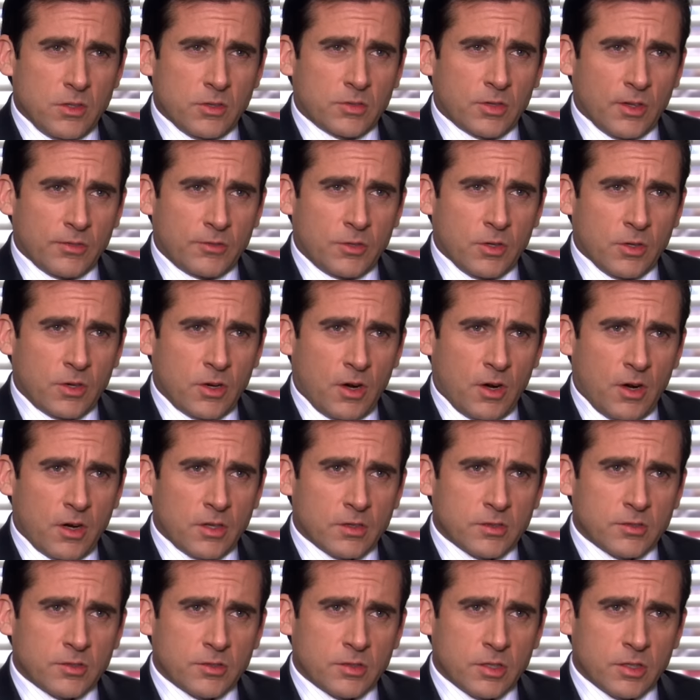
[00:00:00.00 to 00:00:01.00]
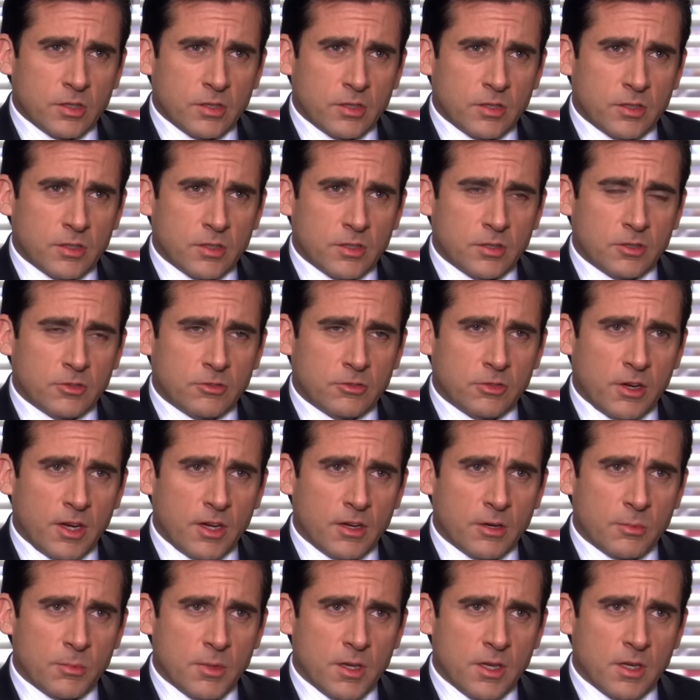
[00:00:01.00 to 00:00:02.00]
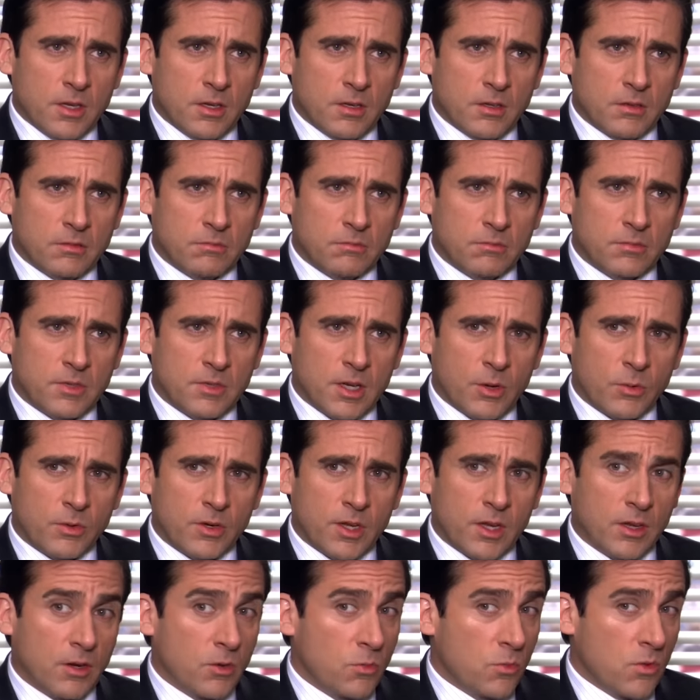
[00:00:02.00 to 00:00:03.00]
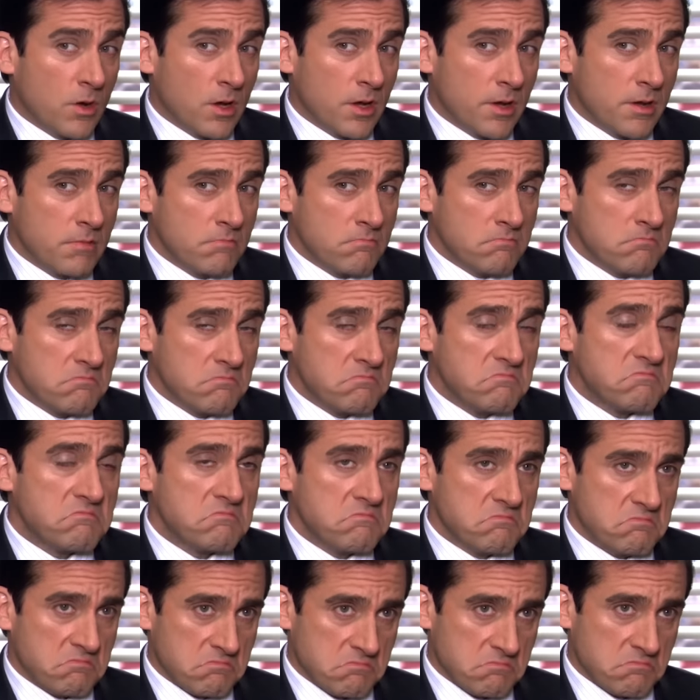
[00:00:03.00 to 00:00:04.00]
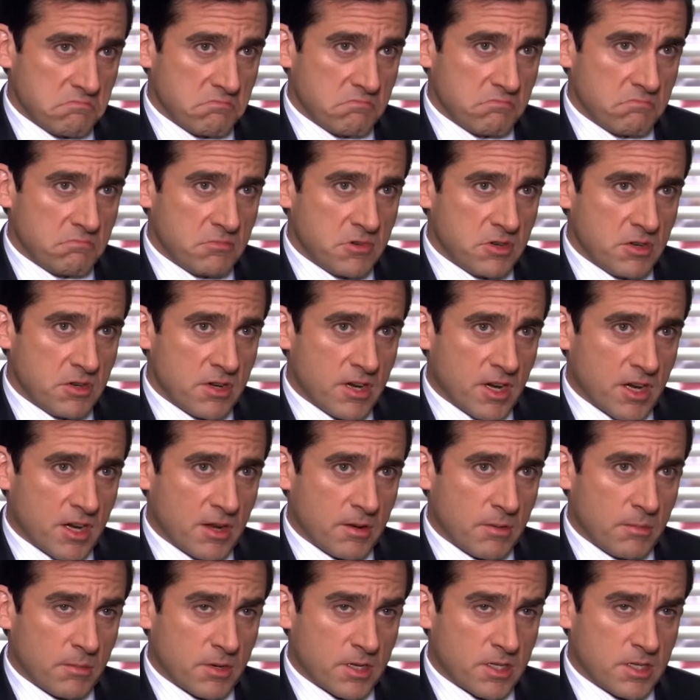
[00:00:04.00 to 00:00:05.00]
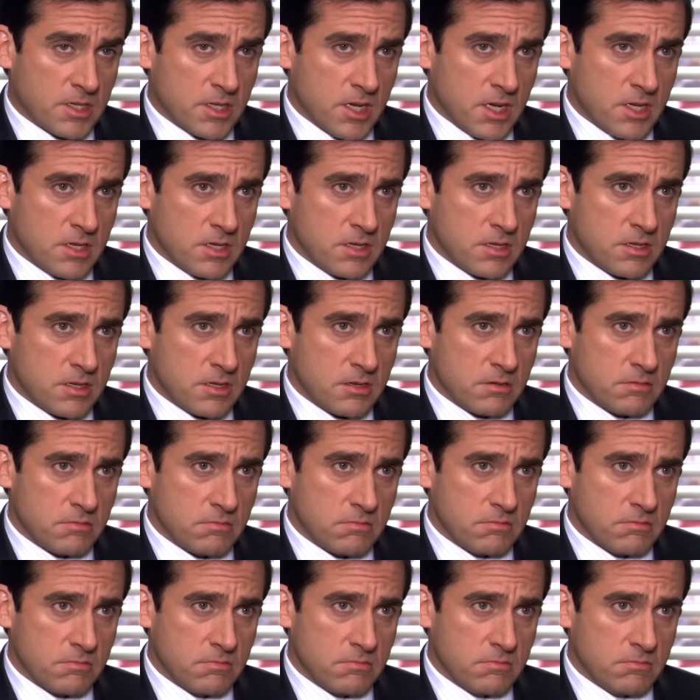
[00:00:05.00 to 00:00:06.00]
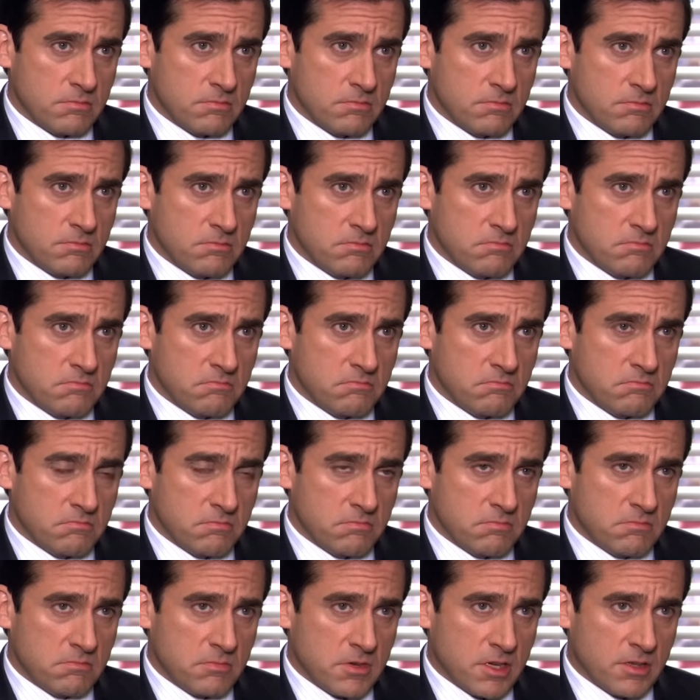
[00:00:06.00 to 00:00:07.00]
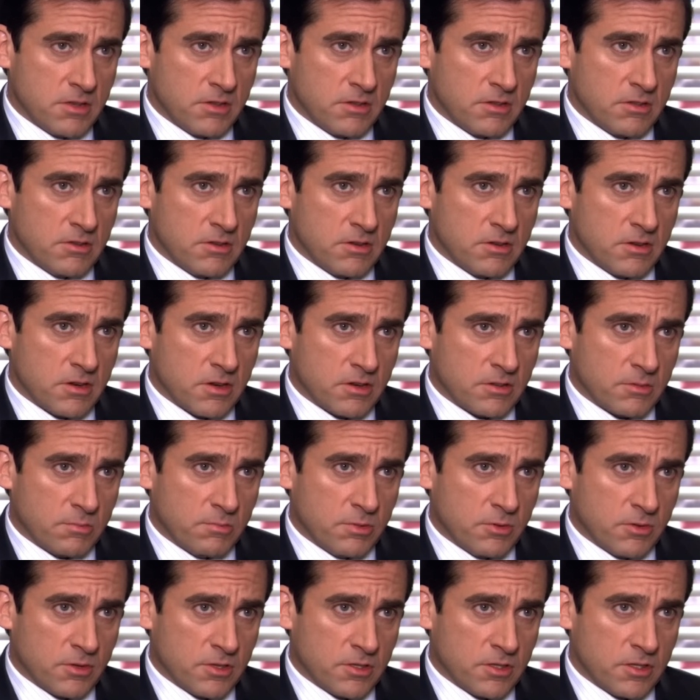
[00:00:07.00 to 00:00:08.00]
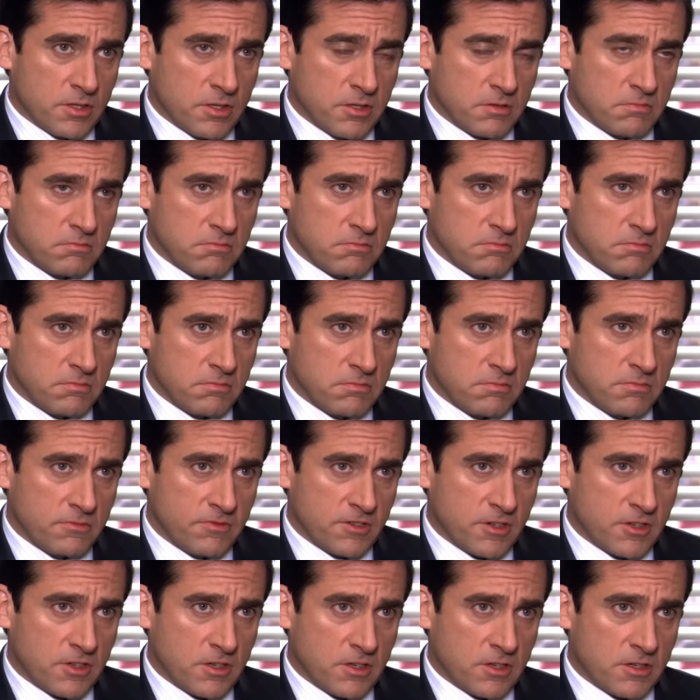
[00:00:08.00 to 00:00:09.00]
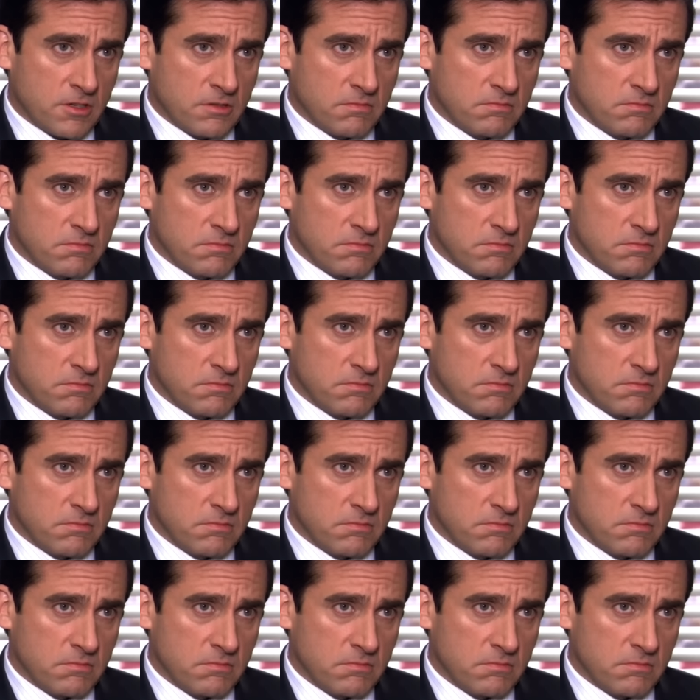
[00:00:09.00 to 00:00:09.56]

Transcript: Used to have two cars, traded them in. Now we're down to one. Good economic sense. Although the new car's a Porsche for her.